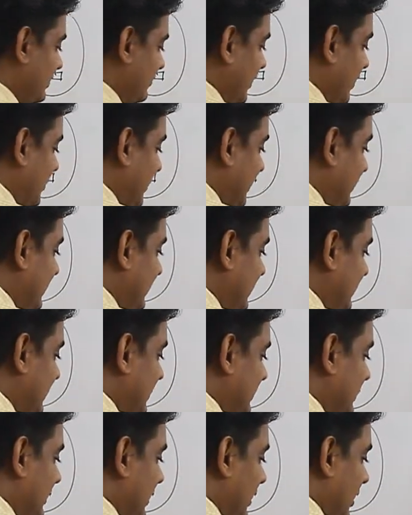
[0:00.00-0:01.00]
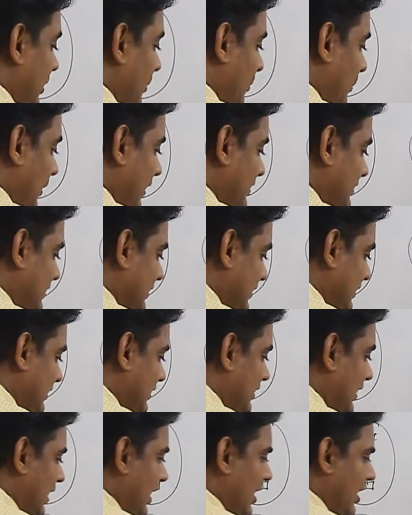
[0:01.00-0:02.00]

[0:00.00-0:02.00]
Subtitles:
will be this plus this.